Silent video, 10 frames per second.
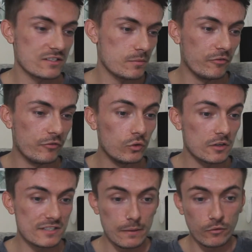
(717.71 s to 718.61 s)
to put food on the
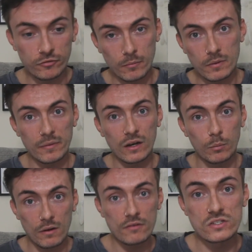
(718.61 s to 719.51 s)
table for me and my little
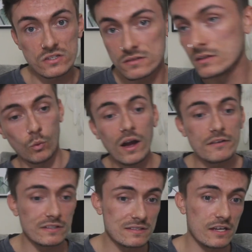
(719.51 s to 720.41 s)
brothers and
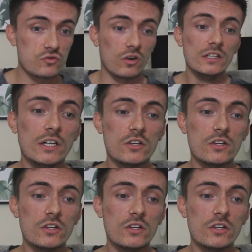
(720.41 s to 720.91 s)
wife, etc.